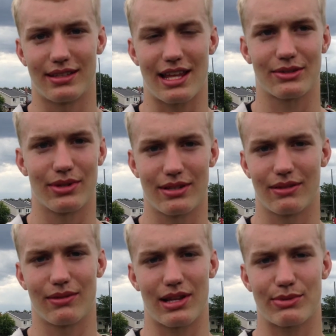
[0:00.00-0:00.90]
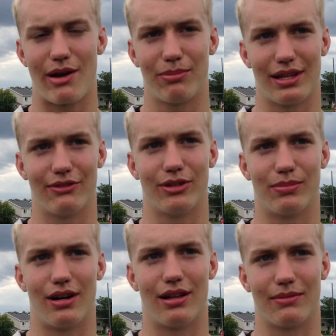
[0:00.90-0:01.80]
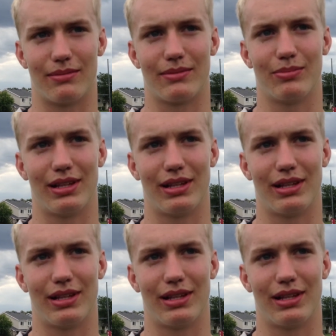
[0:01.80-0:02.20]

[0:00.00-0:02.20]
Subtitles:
That's why we play football, and you